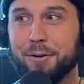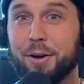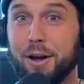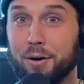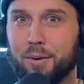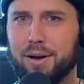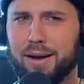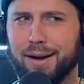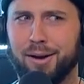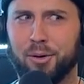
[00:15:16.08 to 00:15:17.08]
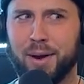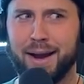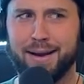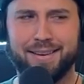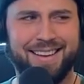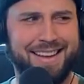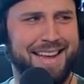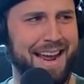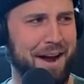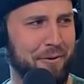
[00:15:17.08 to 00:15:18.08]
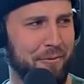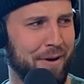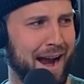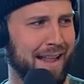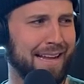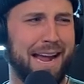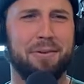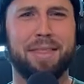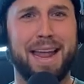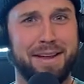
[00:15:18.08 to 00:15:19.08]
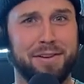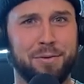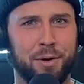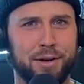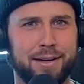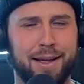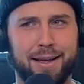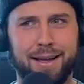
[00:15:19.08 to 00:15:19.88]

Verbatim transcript: oh, all right. Yeah, right. Like, how would that even work?